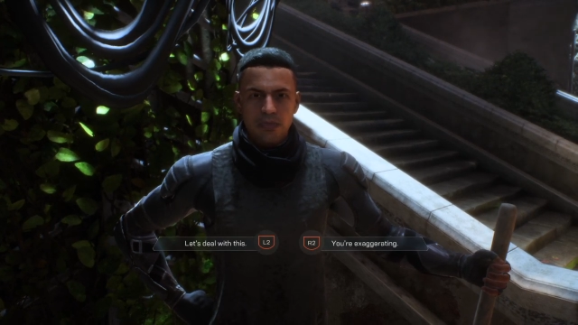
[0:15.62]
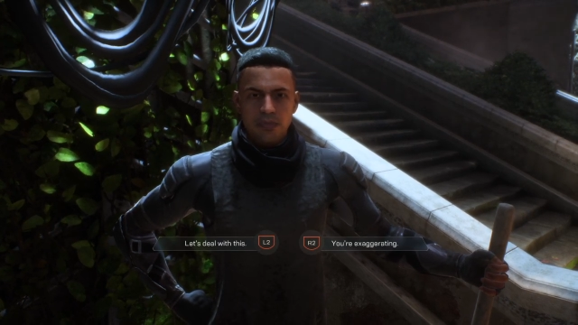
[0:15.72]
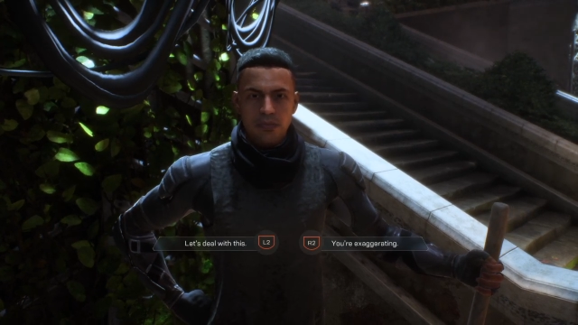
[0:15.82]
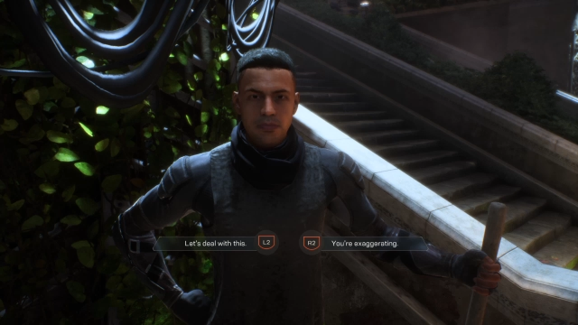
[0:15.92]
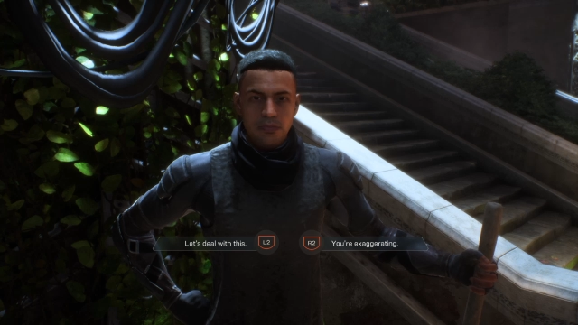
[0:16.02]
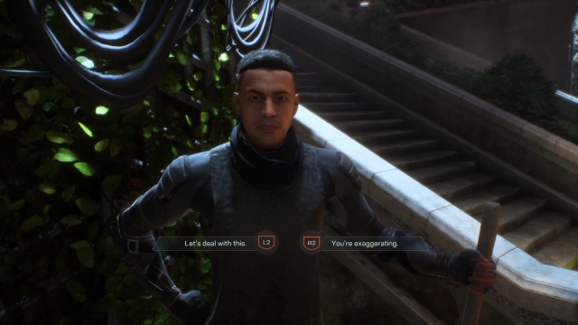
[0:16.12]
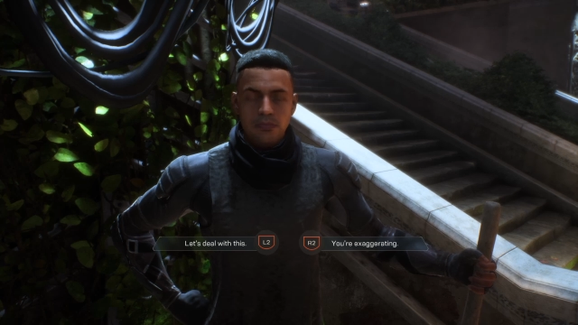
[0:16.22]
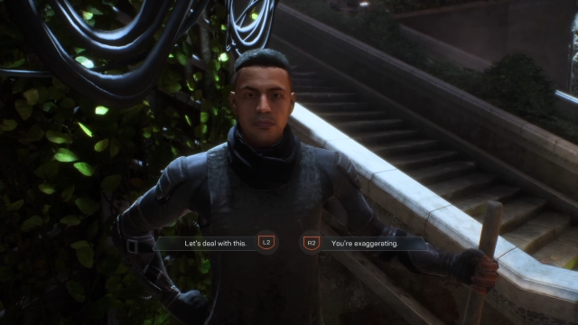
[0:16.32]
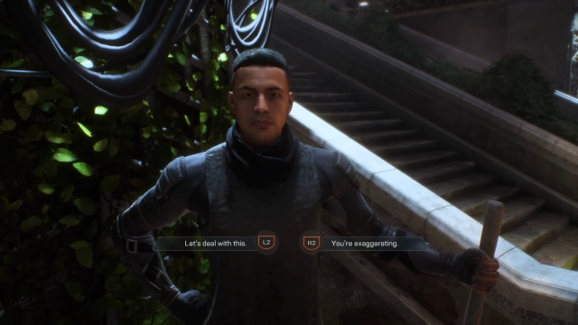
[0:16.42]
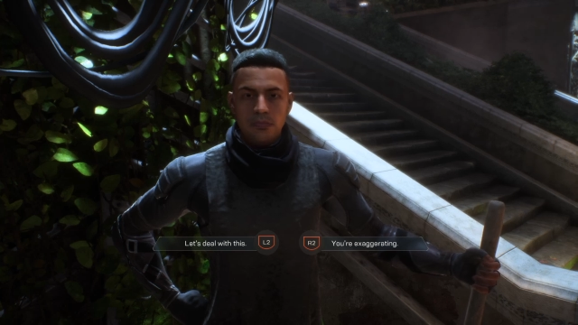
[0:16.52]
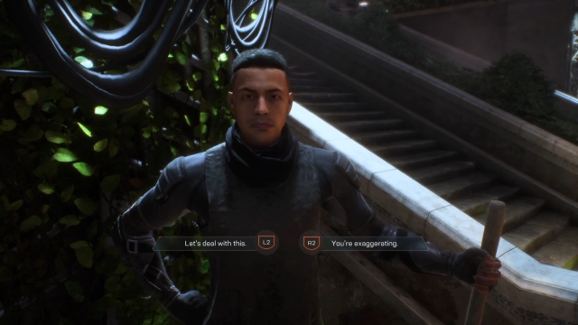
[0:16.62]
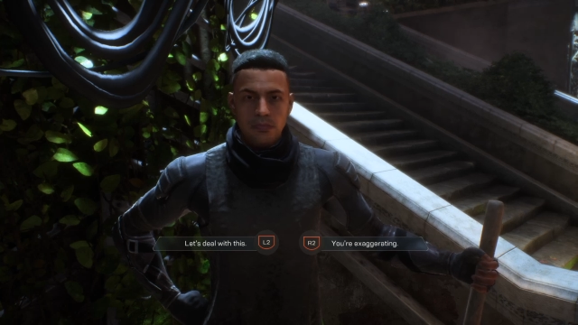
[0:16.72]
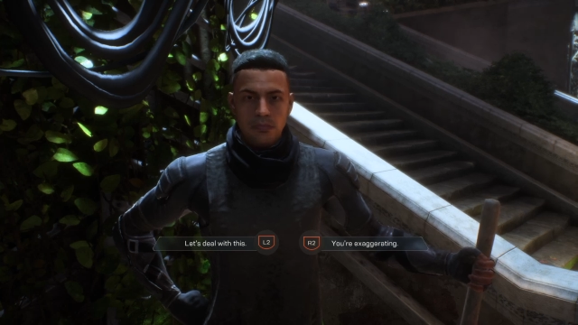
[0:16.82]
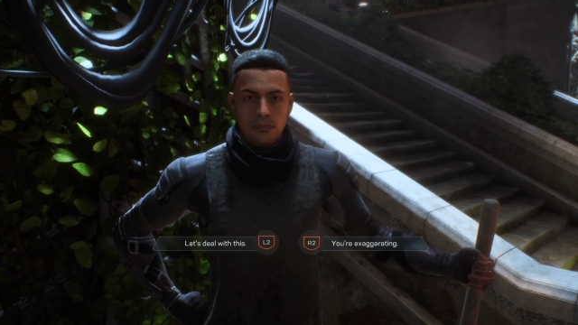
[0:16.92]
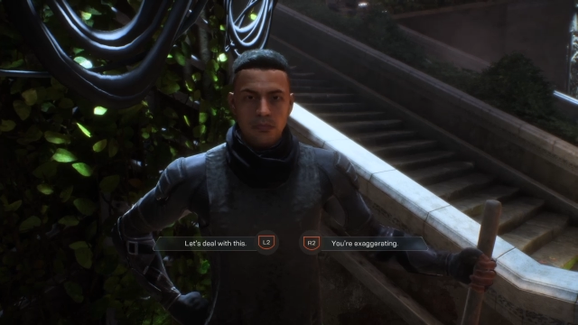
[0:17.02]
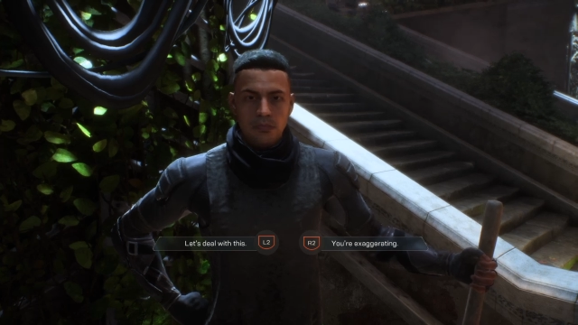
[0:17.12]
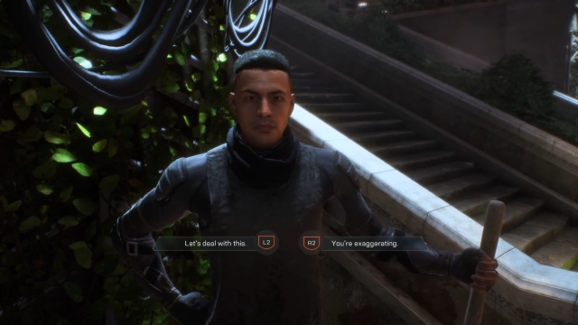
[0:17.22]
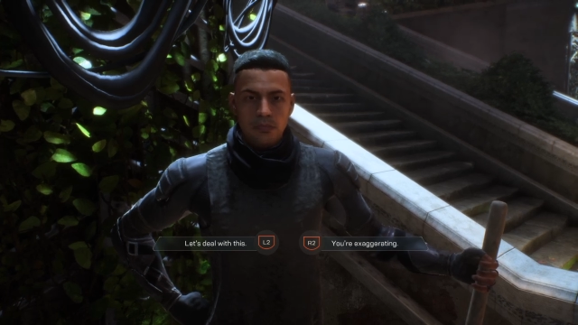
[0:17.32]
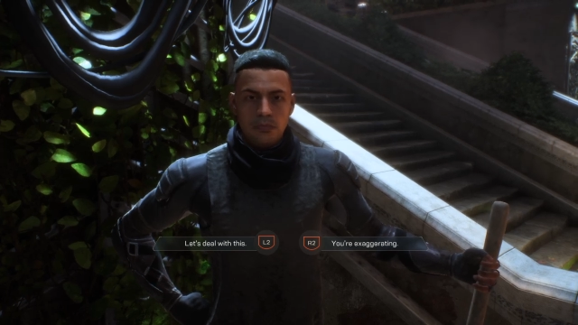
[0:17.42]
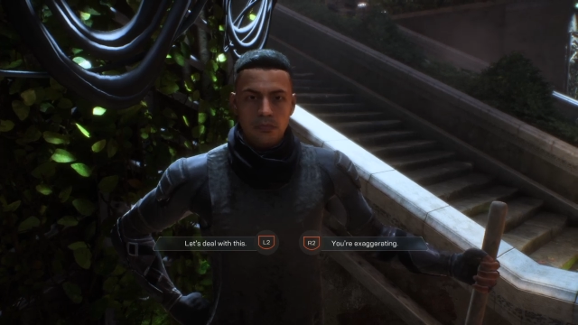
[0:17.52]

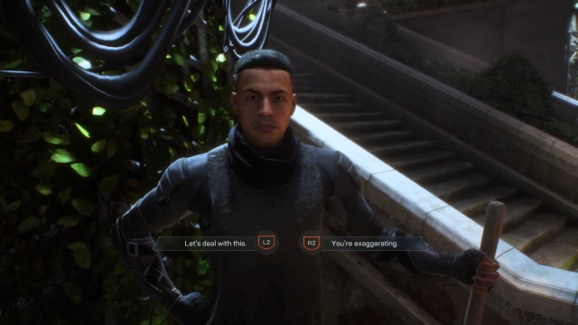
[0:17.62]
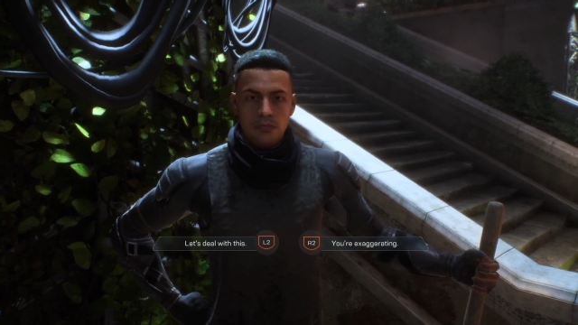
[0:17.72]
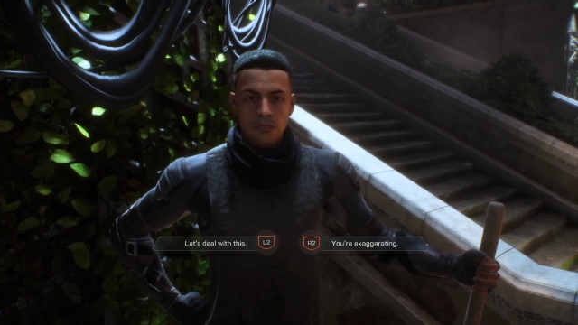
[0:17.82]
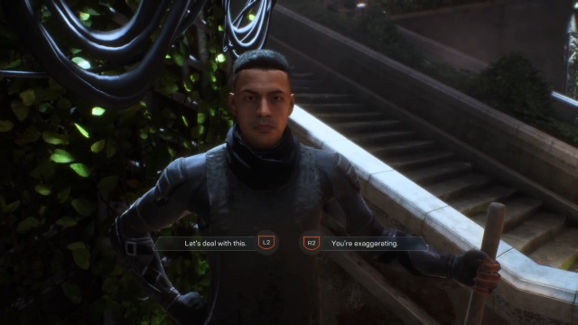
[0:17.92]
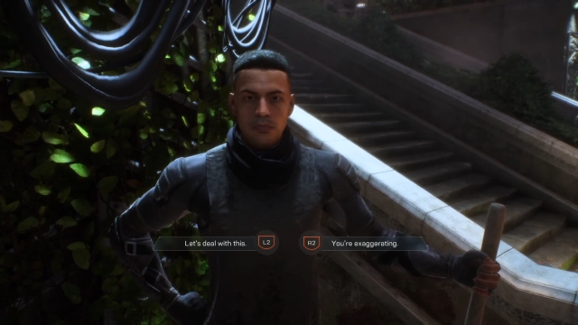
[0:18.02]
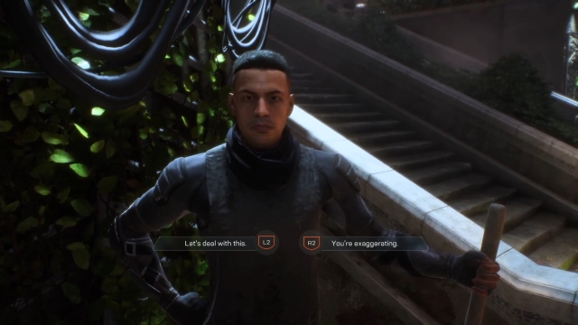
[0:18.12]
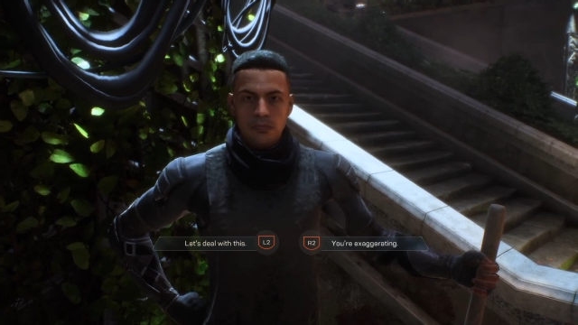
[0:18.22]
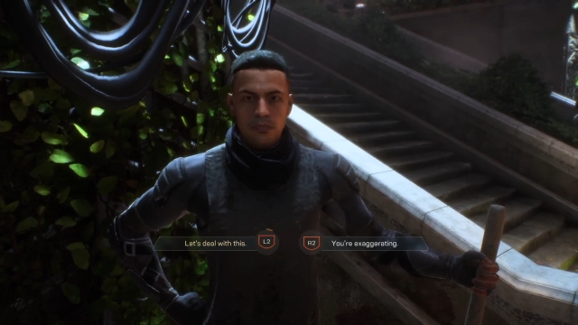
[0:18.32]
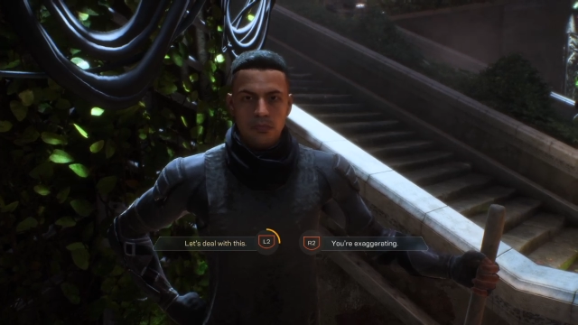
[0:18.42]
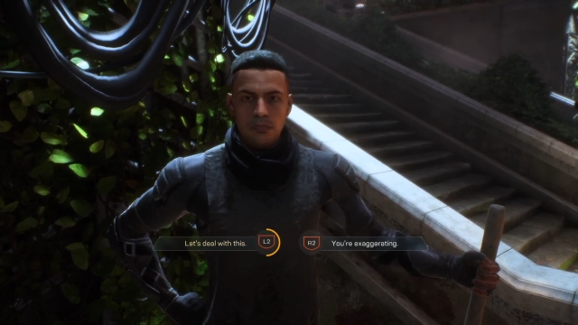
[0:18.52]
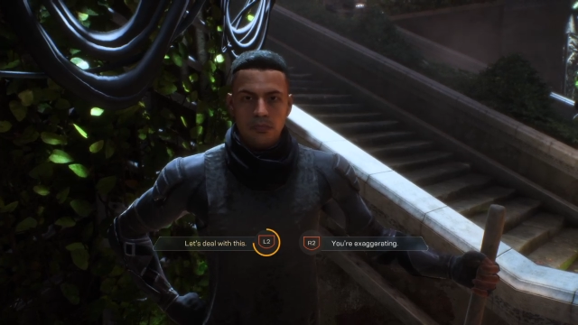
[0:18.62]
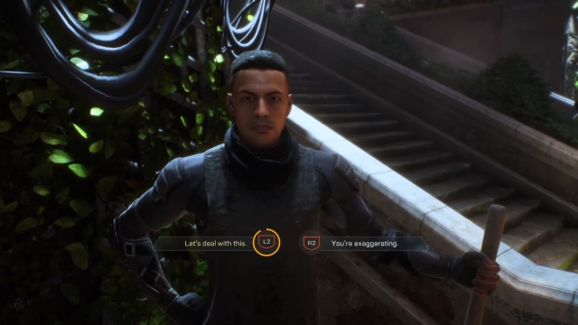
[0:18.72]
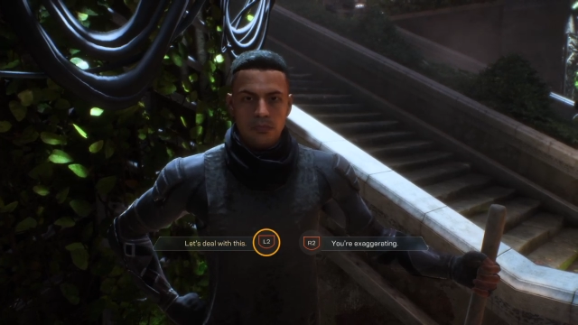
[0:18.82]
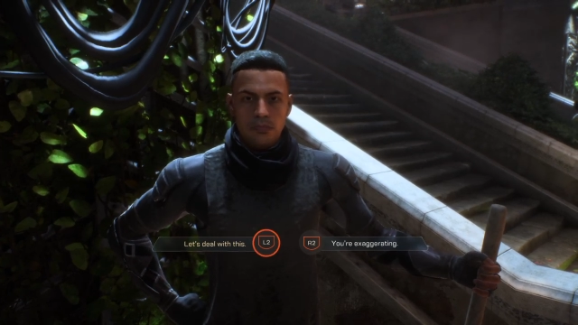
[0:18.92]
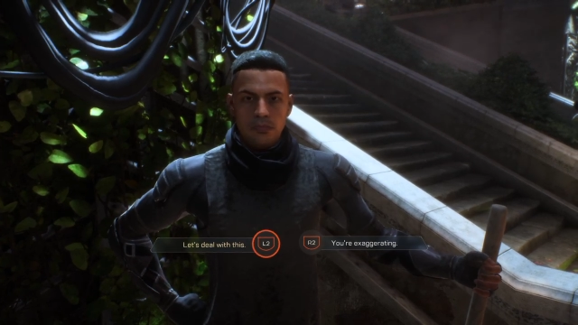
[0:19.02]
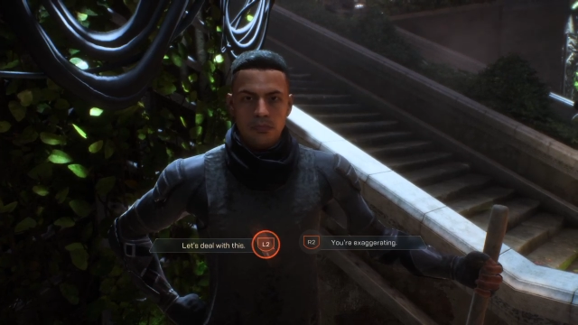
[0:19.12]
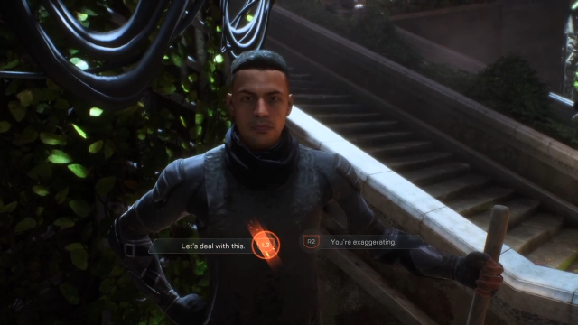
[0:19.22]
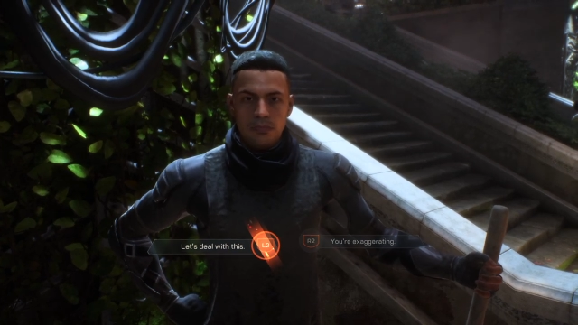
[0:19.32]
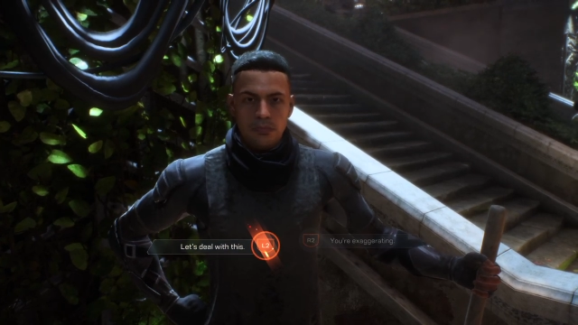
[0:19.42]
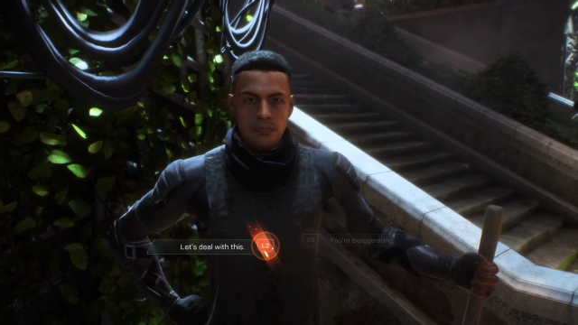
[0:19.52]

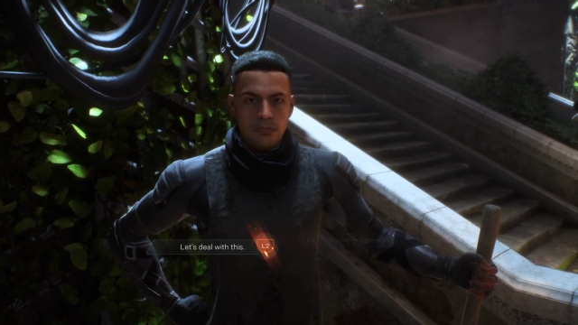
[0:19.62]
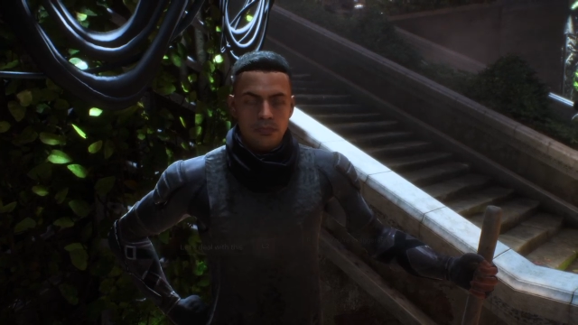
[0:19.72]
(no one is talking)